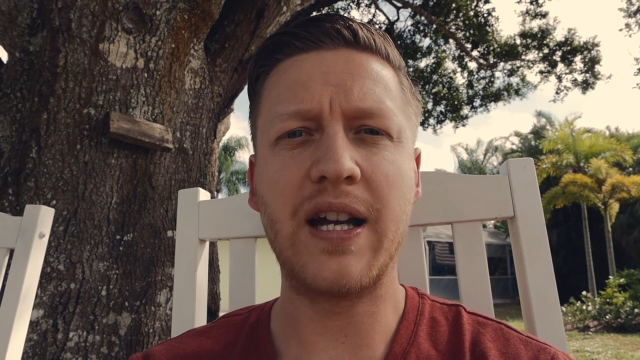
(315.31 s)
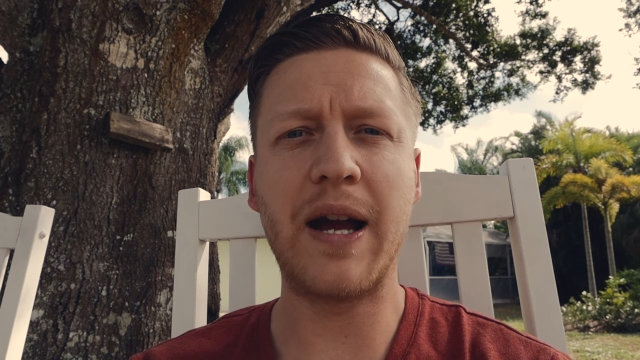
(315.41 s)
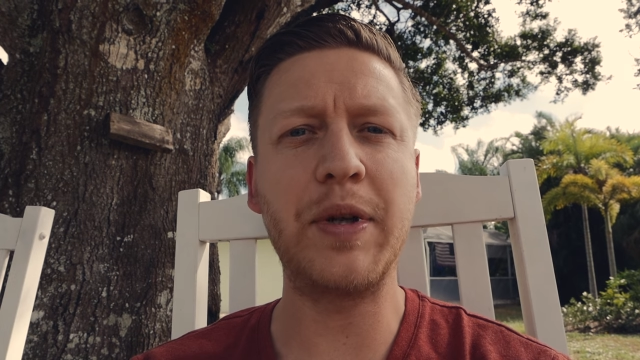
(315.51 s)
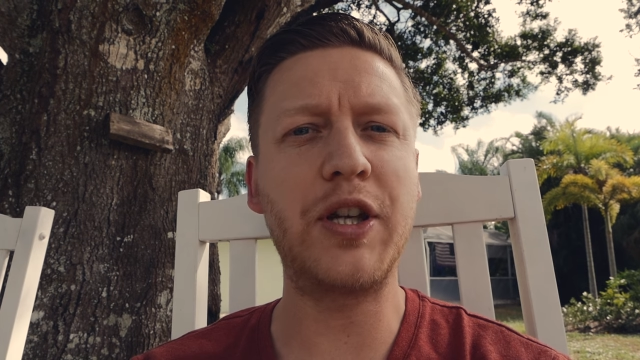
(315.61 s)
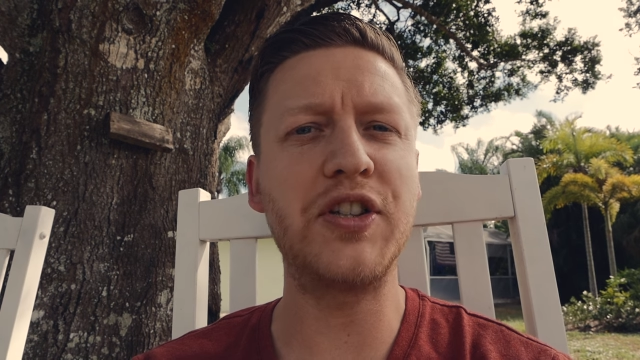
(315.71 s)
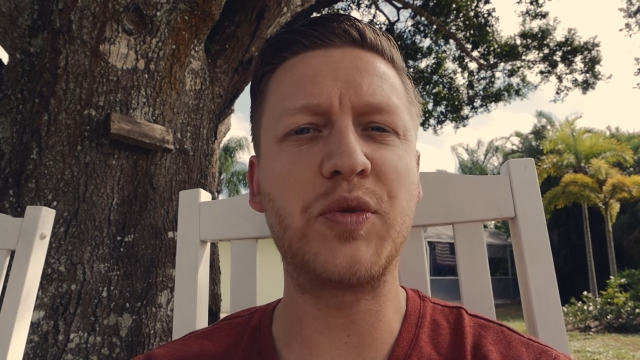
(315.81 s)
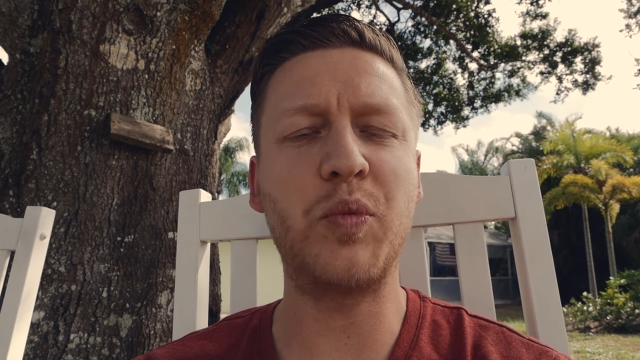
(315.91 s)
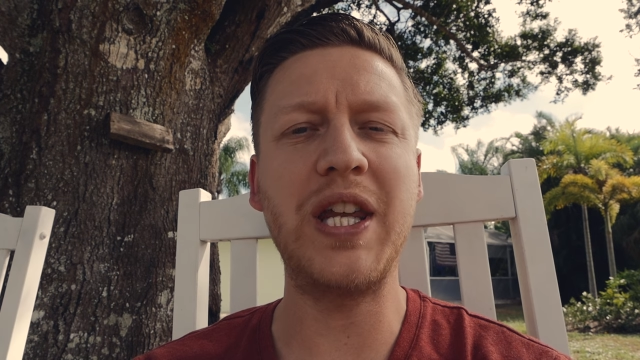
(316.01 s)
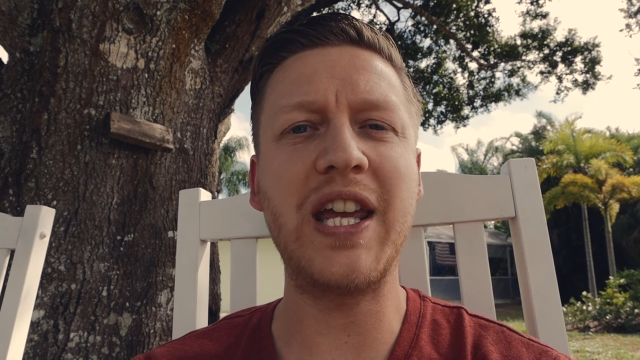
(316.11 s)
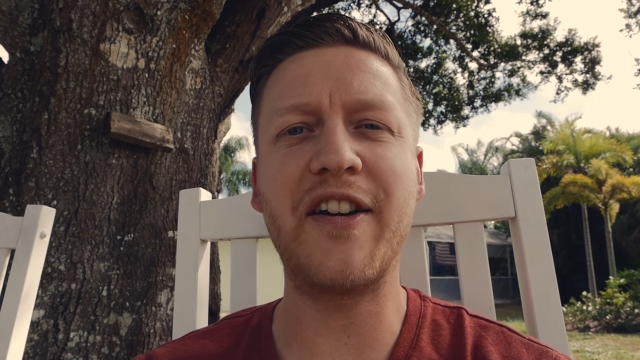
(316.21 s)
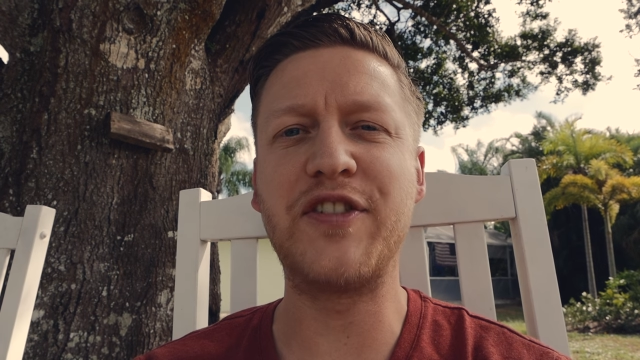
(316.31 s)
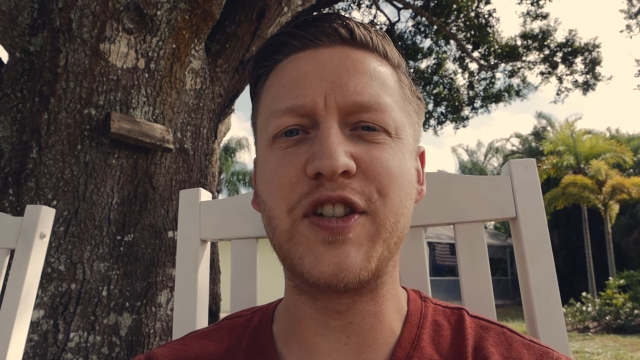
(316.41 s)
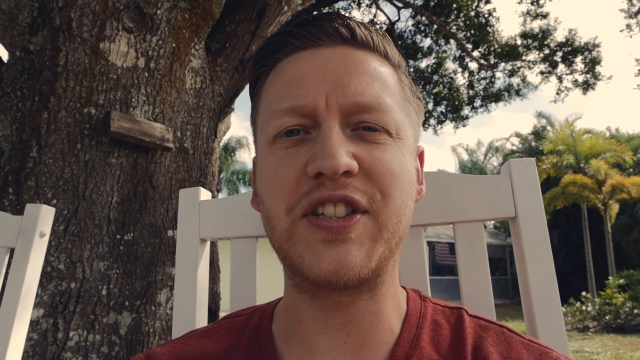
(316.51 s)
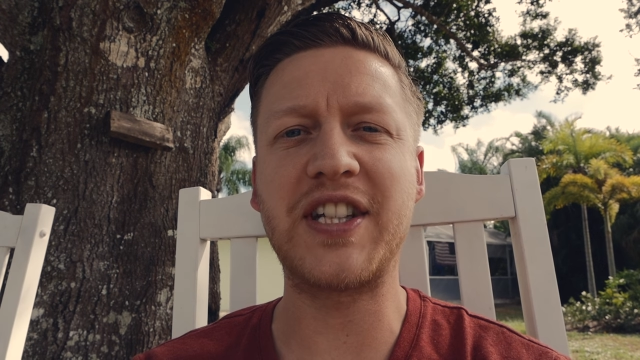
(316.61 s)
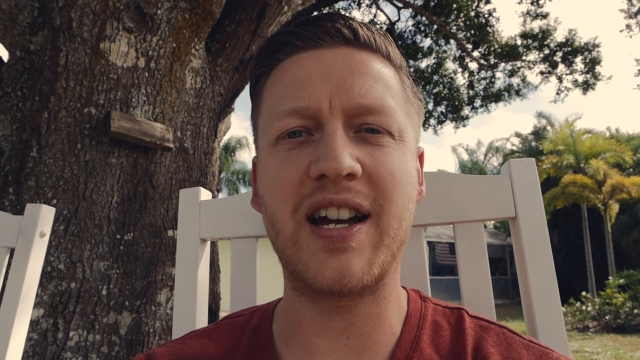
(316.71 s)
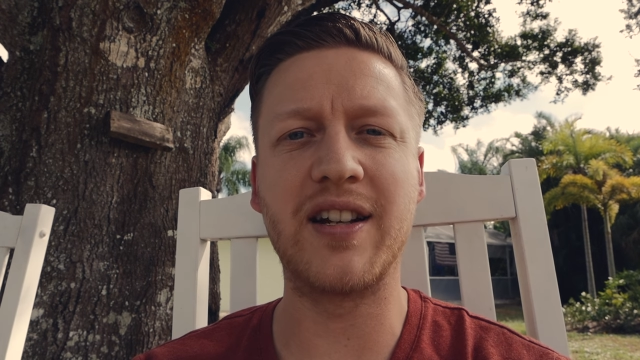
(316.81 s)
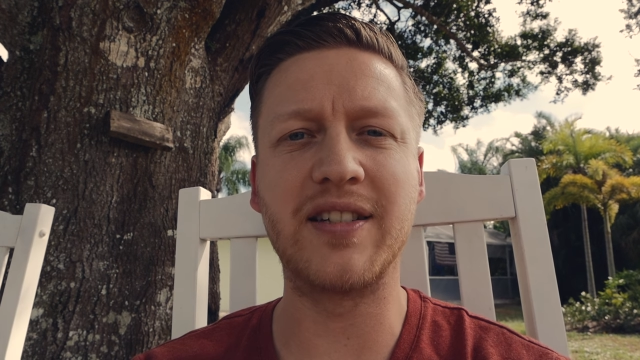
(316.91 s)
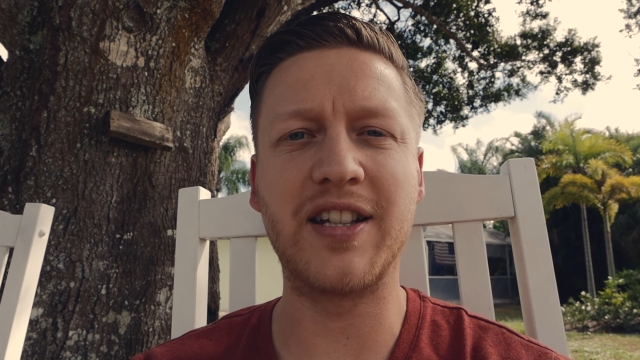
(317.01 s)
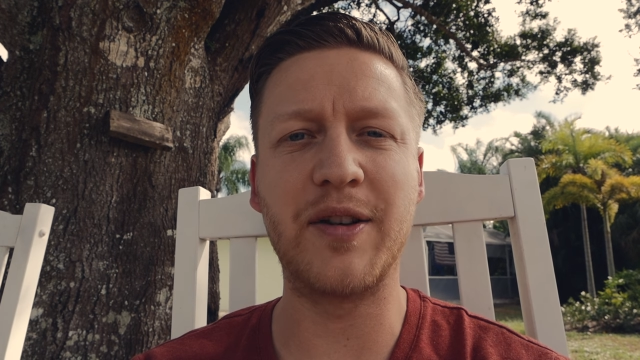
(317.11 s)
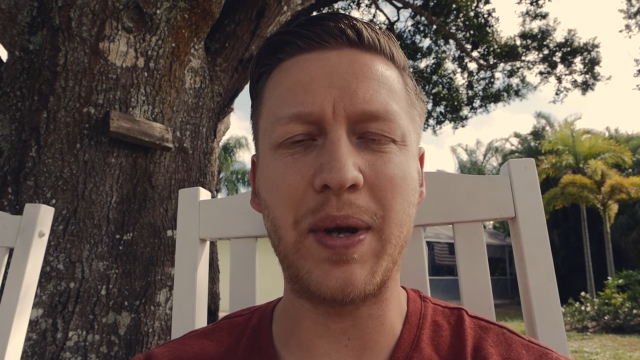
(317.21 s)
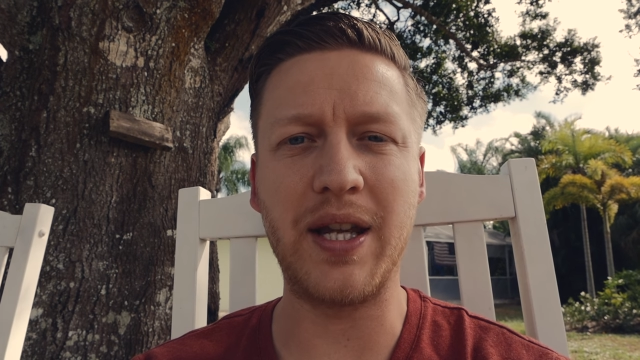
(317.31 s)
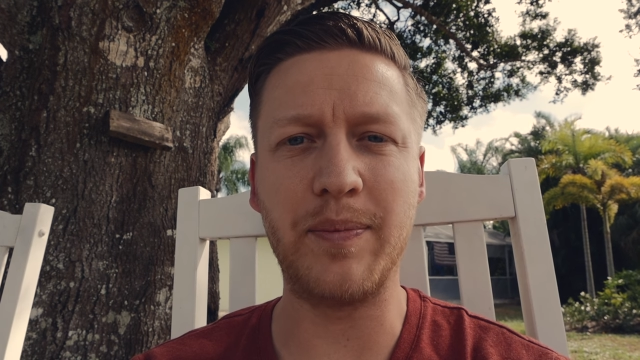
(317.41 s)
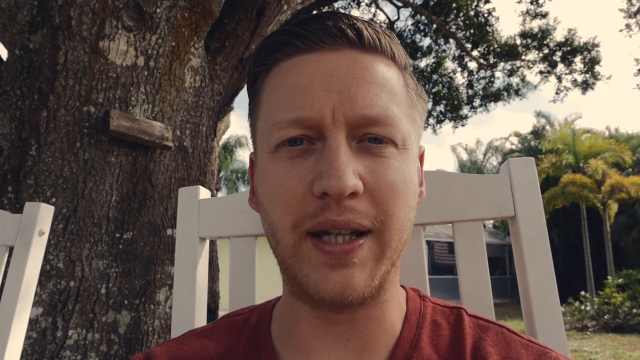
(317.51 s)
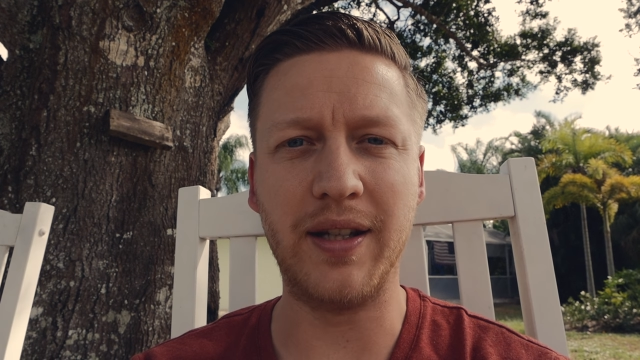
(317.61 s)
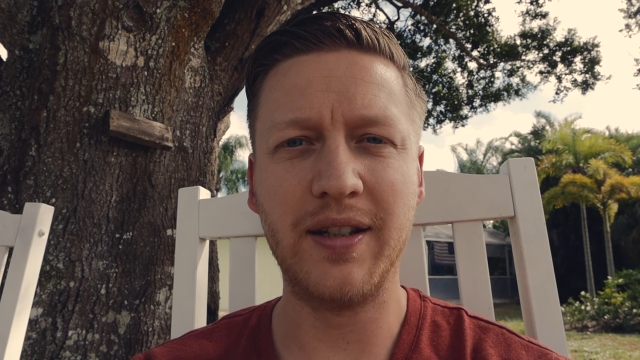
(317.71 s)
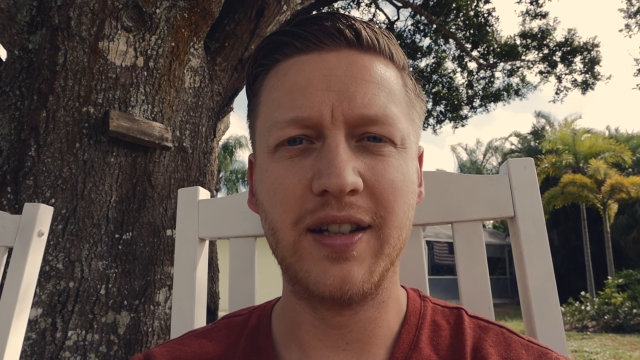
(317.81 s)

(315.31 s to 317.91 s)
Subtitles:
And because we have just had a baby,